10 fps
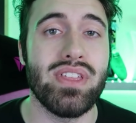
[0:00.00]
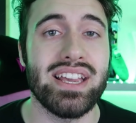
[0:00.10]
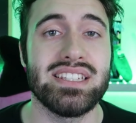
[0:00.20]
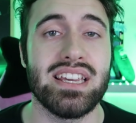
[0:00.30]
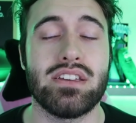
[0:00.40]

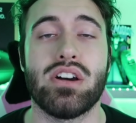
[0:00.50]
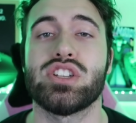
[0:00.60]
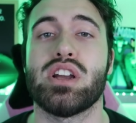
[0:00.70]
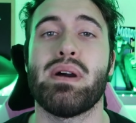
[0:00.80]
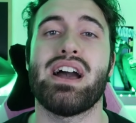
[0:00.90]
That's it,
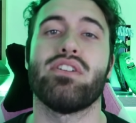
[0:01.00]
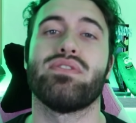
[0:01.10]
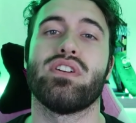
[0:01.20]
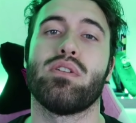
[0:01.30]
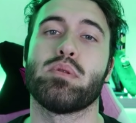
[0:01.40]
guys. I'm out of
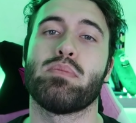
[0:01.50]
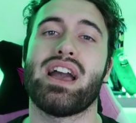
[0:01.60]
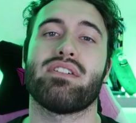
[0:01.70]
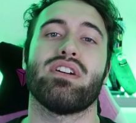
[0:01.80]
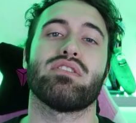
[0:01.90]
here. I'll be
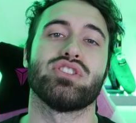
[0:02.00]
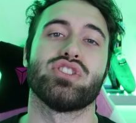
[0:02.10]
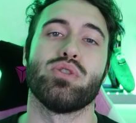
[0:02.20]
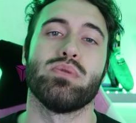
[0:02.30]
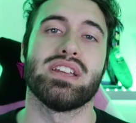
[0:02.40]
back very
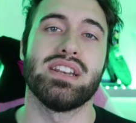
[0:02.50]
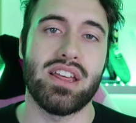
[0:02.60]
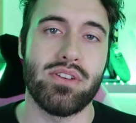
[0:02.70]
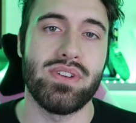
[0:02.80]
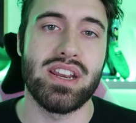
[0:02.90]
soon with
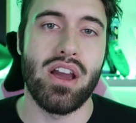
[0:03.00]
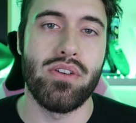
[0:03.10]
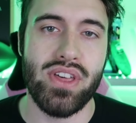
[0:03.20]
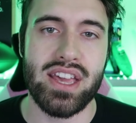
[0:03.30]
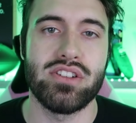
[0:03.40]
another video.
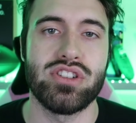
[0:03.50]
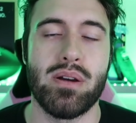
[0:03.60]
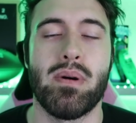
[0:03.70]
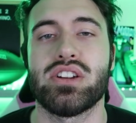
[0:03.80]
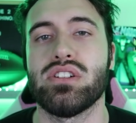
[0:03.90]
Thank you
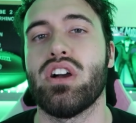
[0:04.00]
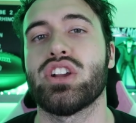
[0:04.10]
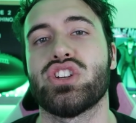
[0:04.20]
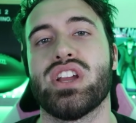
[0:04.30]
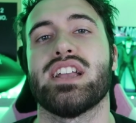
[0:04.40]
so much.
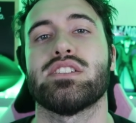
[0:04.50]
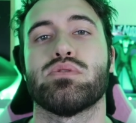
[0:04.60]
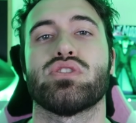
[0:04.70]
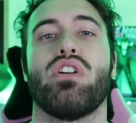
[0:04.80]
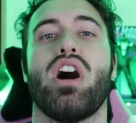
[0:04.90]
Like, share,
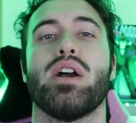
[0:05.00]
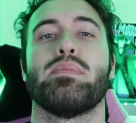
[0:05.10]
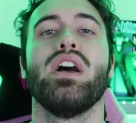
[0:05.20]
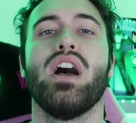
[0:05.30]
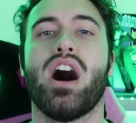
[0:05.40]
subscribe.